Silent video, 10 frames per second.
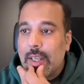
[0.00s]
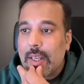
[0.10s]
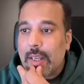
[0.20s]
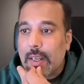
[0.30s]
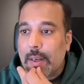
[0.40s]

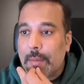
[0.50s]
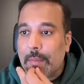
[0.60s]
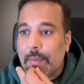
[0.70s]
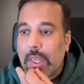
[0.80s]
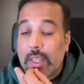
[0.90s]

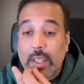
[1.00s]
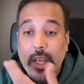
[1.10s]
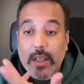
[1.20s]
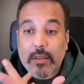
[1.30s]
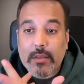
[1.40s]
and
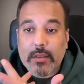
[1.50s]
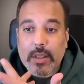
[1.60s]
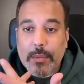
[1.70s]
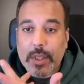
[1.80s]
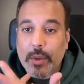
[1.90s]
that
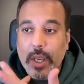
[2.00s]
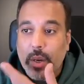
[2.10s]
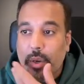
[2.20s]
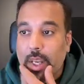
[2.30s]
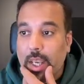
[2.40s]
something you
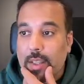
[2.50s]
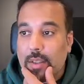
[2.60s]
cannot guess.